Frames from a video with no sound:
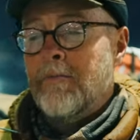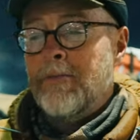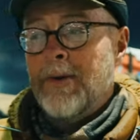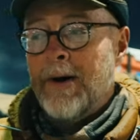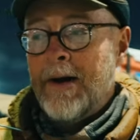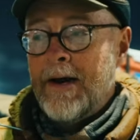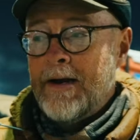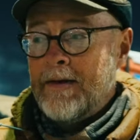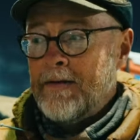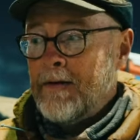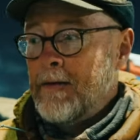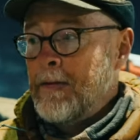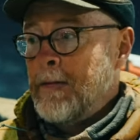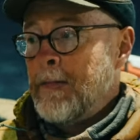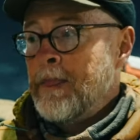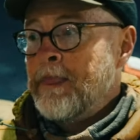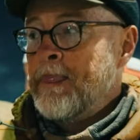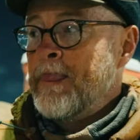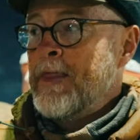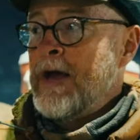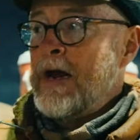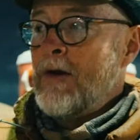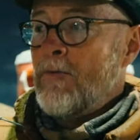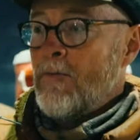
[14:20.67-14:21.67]
but
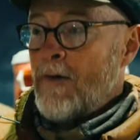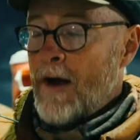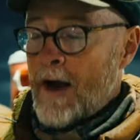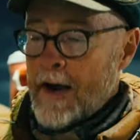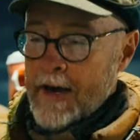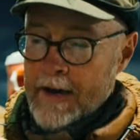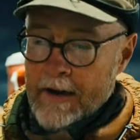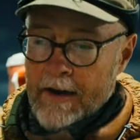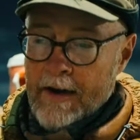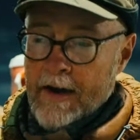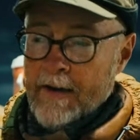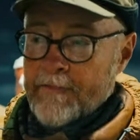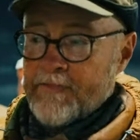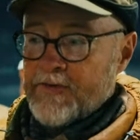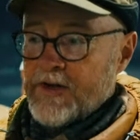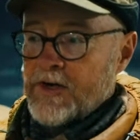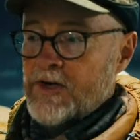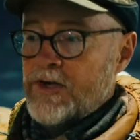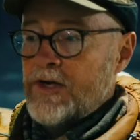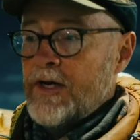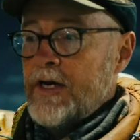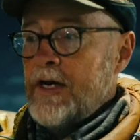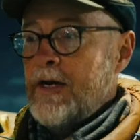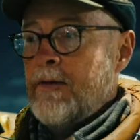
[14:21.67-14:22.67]
they righted up the
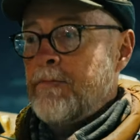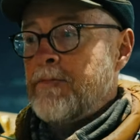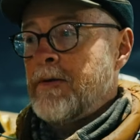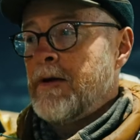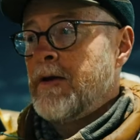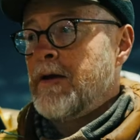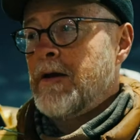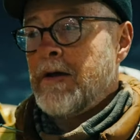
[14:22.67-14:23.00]
Jeep,